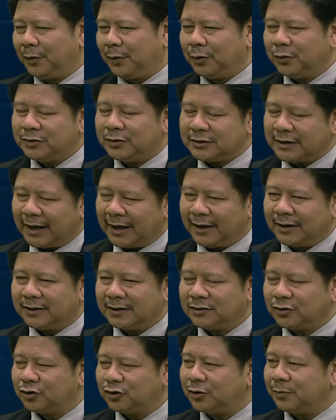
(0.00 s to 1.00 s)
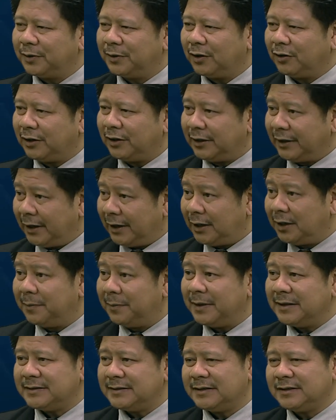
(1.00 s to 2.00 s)
We do scan the social media on a
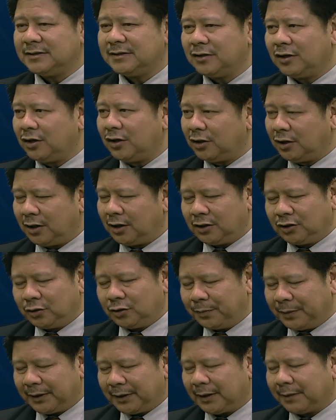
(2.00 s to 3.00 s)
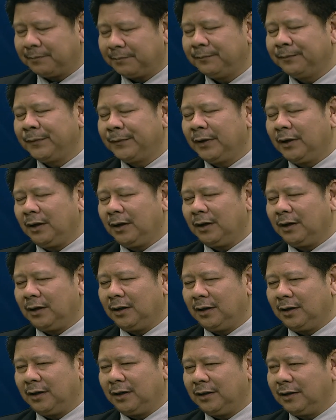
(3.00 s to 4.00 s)
daily basis to pick up
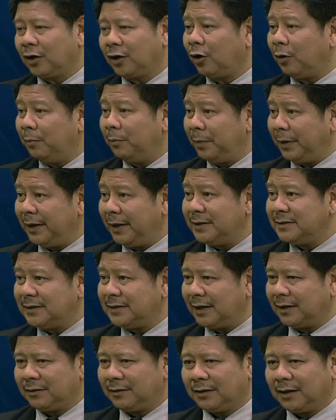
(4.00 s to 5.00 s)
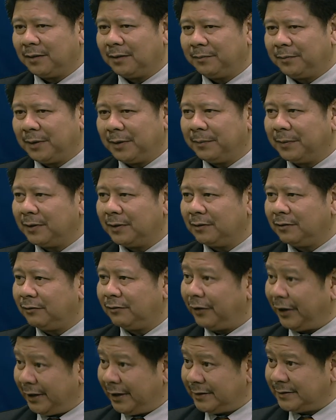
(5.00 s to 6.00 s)
the complaints that
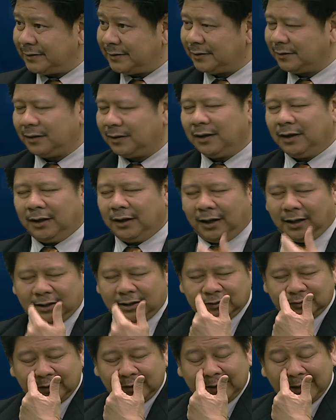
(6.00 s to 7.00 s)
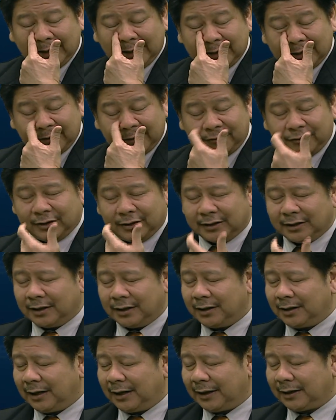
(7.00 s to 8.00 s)
people raise. So, like I gave you
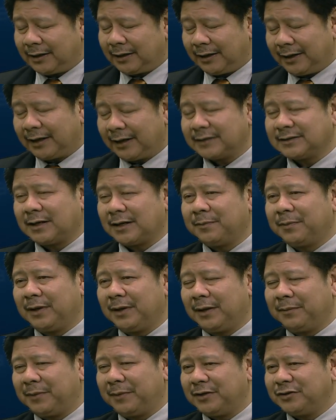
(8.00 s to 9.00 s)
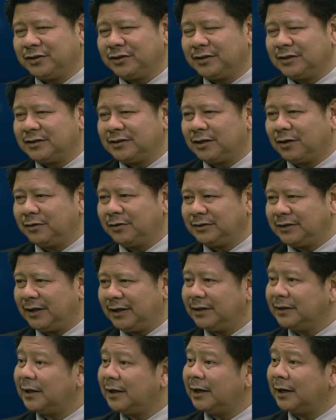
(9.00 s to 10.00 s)
like an example I mentioned just now.
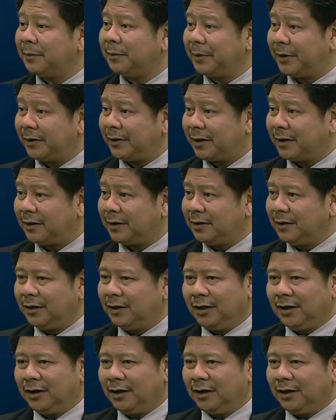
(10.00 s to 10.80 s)
Say in Tanah Merah,